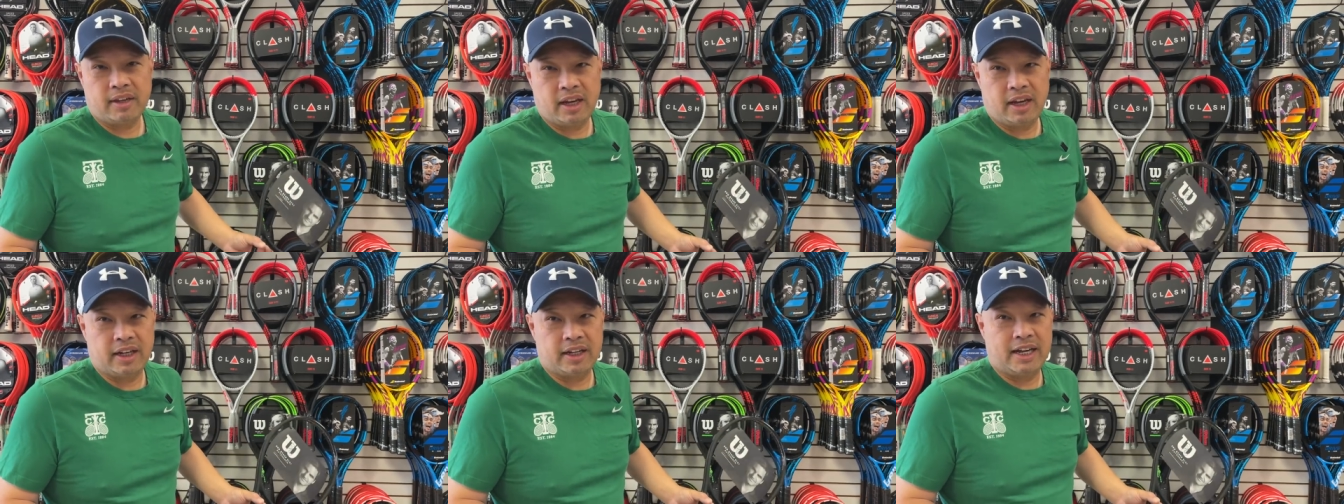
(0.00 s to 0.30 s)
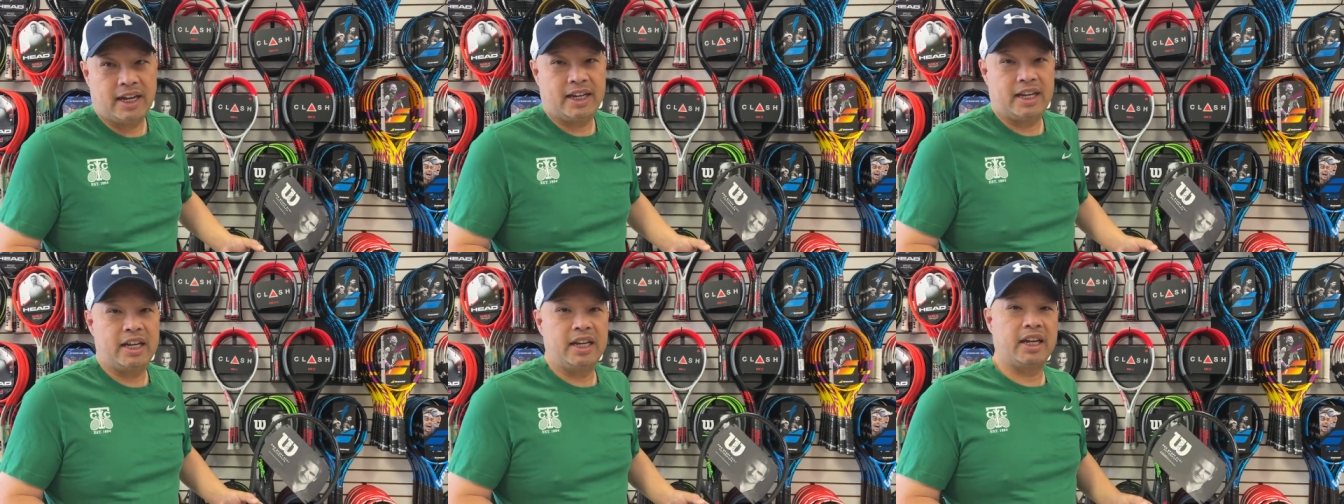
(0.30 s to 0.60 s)
and
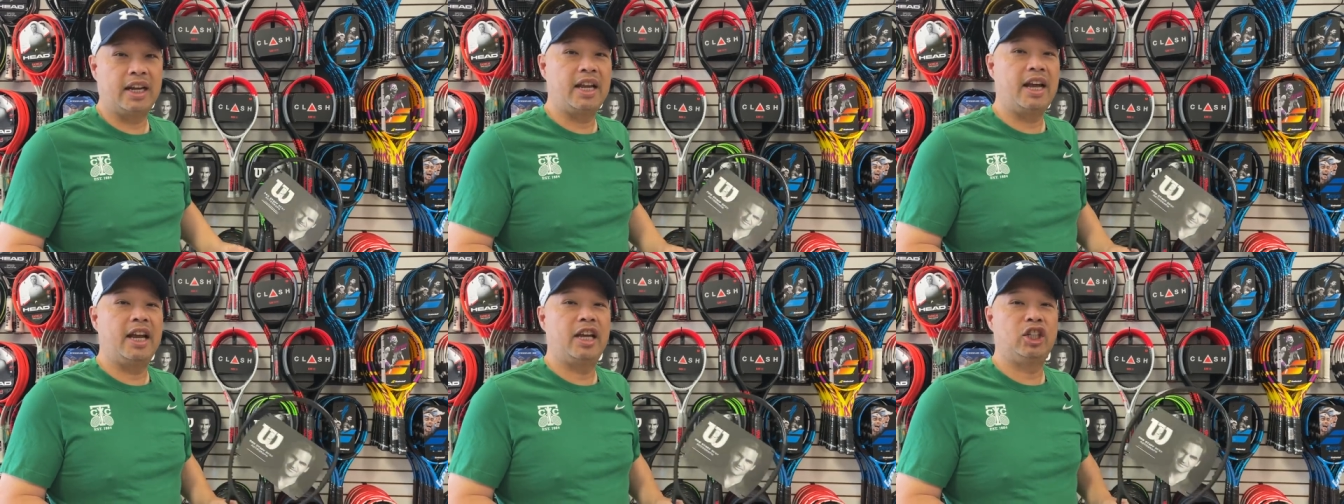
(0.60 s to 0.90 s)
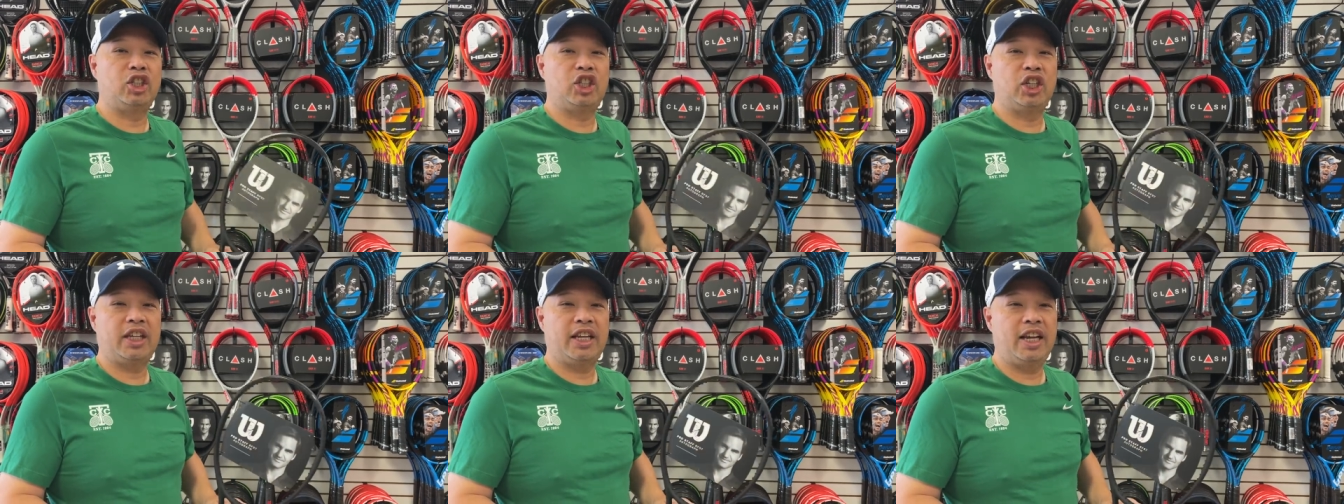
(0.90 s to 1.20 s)
I can
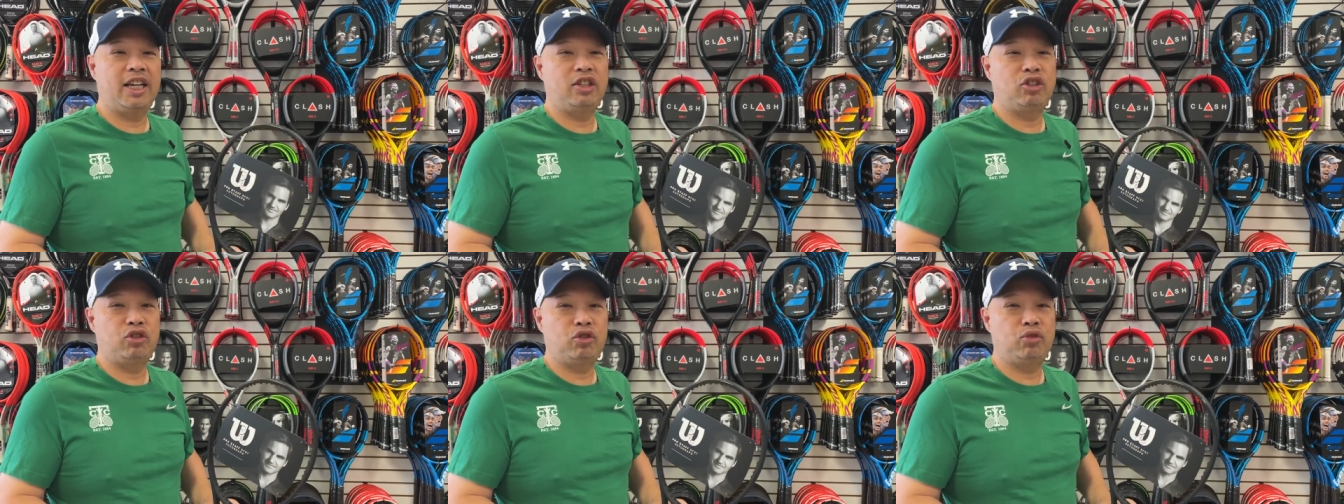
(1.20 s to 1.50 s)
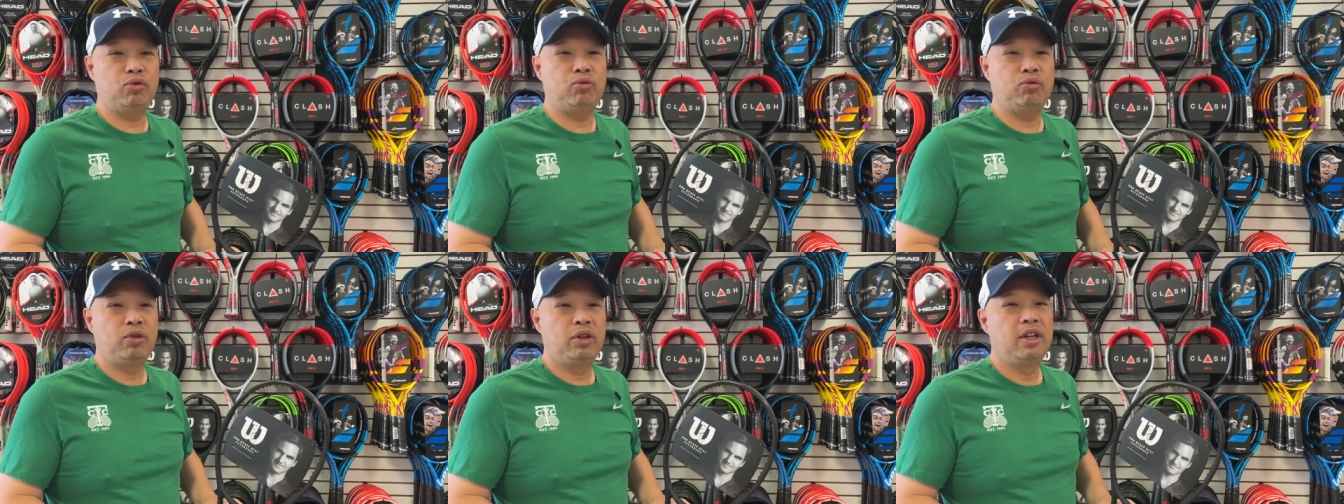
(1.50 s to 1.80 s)
educate
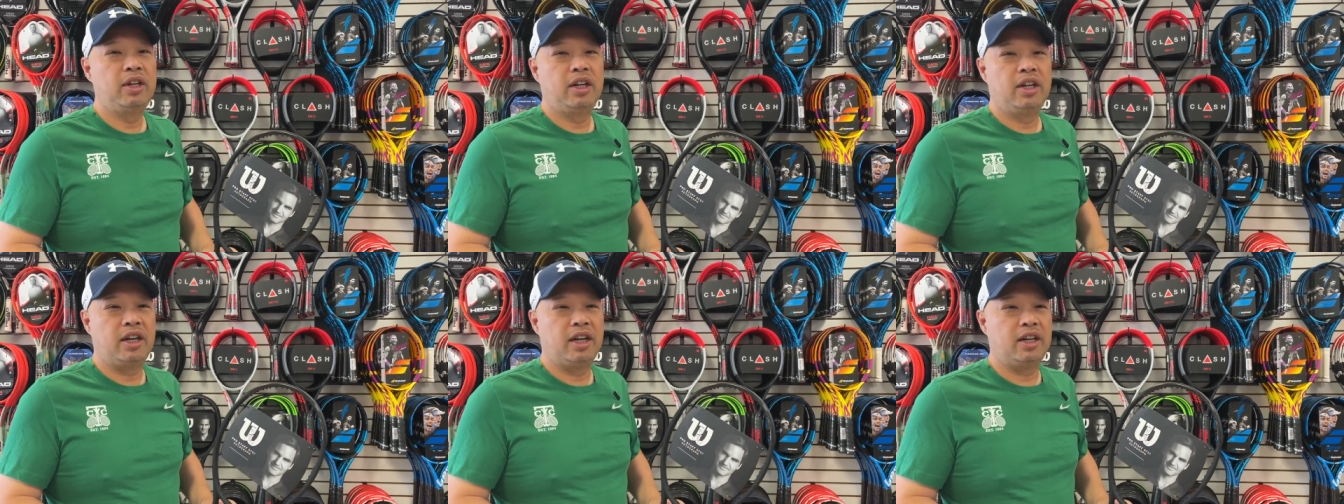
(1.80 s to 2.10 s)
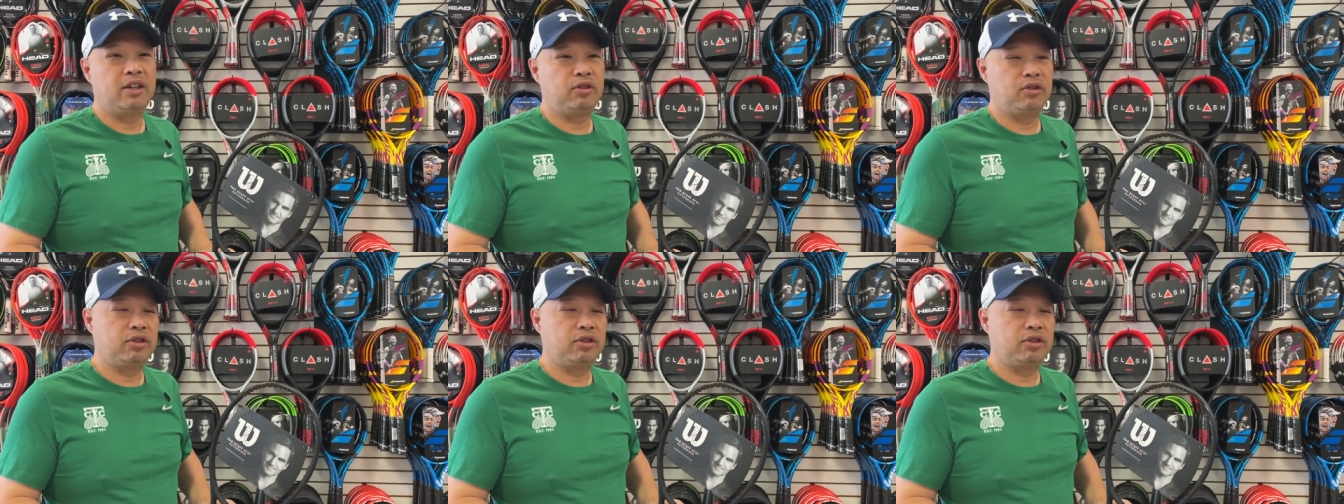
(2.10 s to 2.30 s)
you and